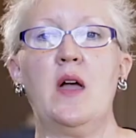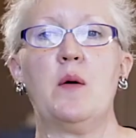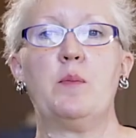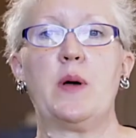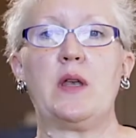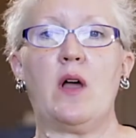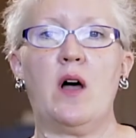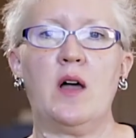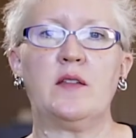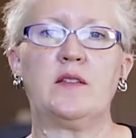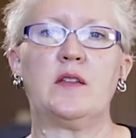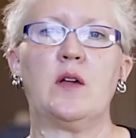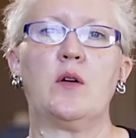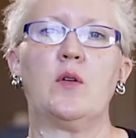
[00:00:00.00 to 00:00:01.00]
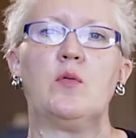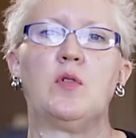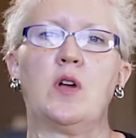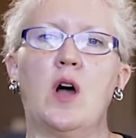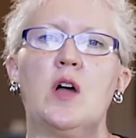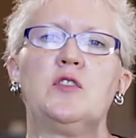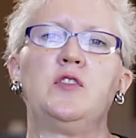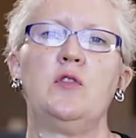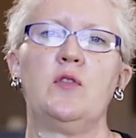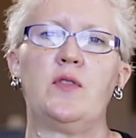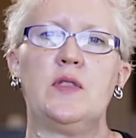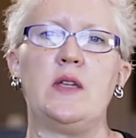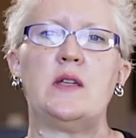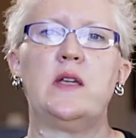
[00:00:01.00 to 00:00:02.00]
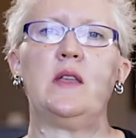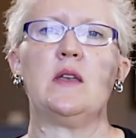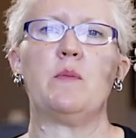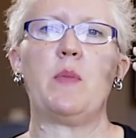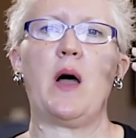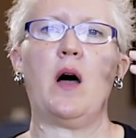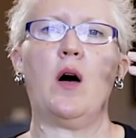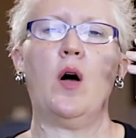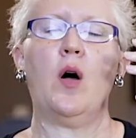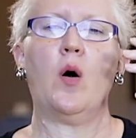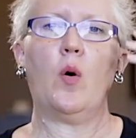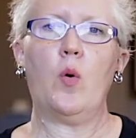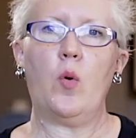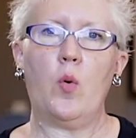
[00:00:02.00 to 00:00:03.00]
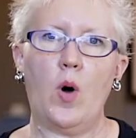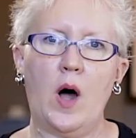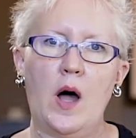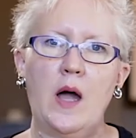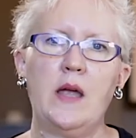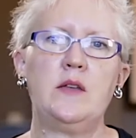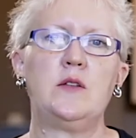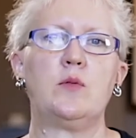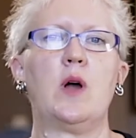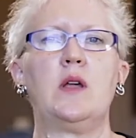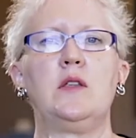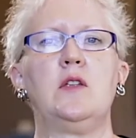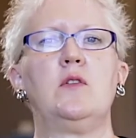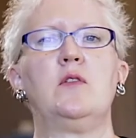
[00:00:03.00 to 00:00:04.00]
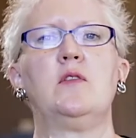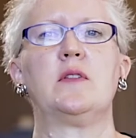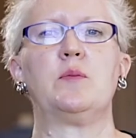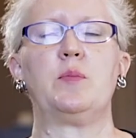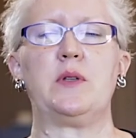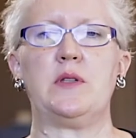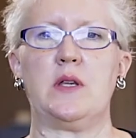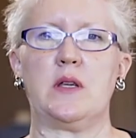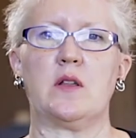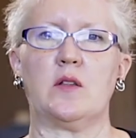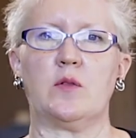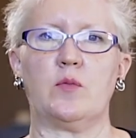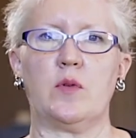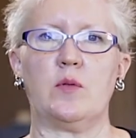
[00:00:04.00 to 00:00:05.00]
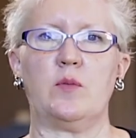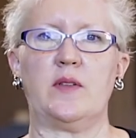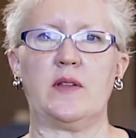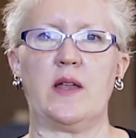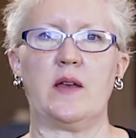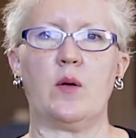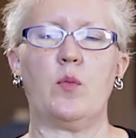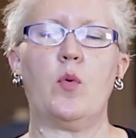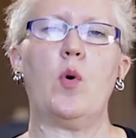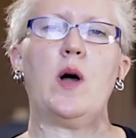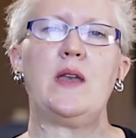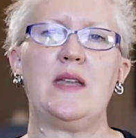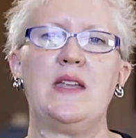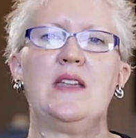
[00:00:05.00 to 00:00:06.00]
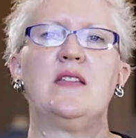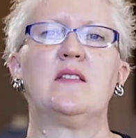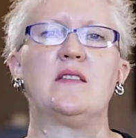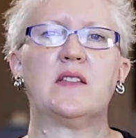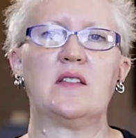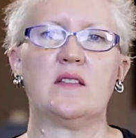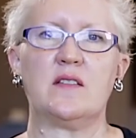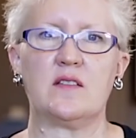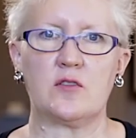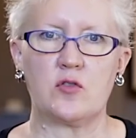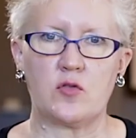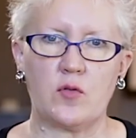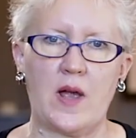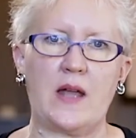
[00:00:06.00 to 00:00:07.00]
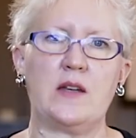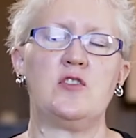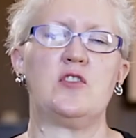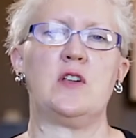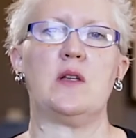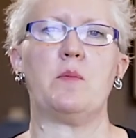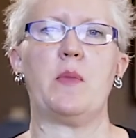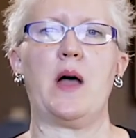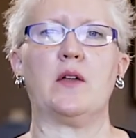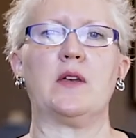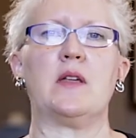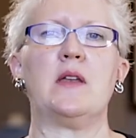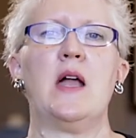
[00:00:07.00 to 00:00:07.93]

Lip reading: but also got you thinking about, why do I use a particular room setup? What is the strategy about it?